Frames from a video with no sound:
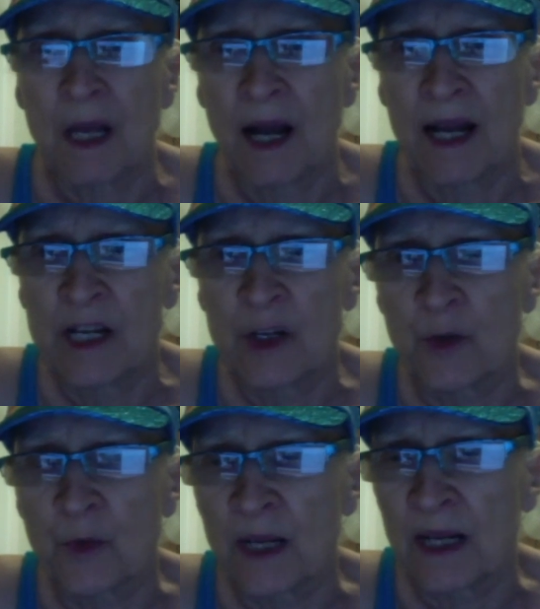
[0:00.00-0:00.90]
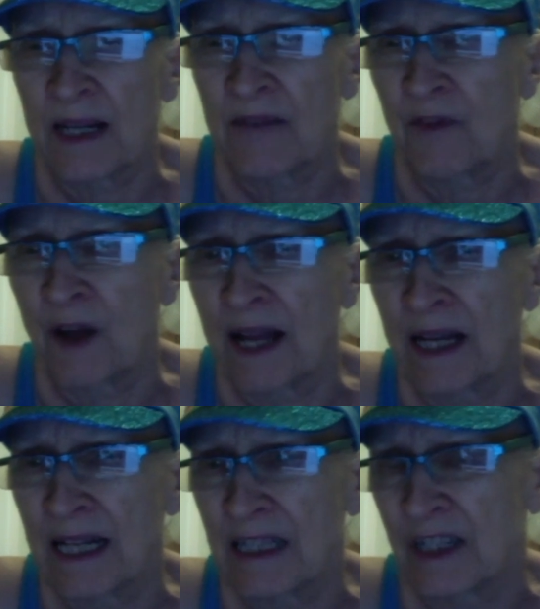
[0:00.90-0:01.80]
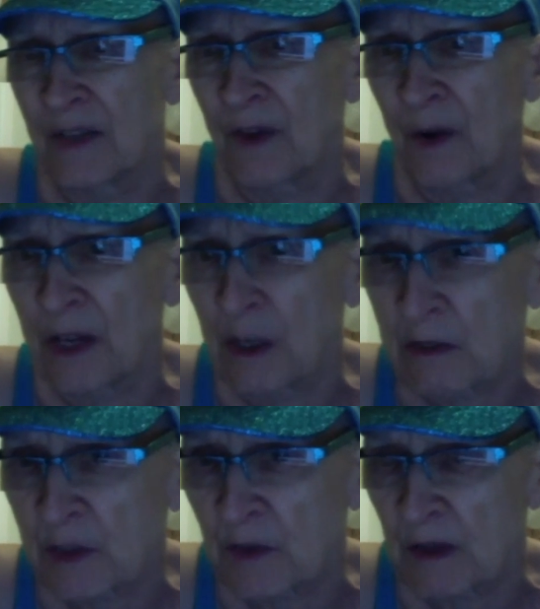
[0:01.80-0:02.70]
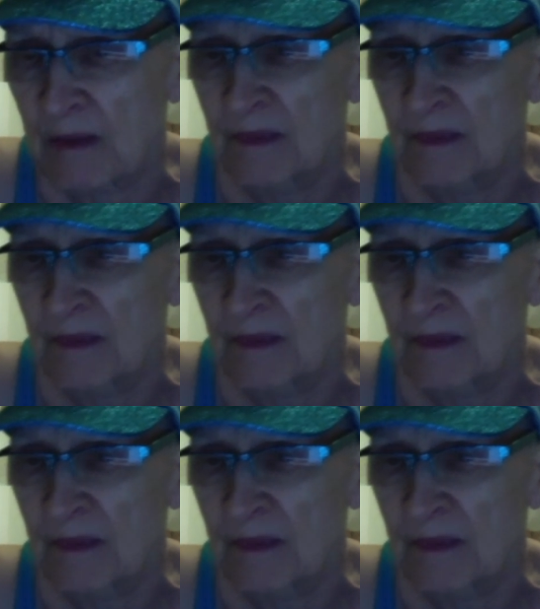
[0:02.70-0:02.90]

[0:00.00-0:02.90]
I didn't really find LinkedIn very useful.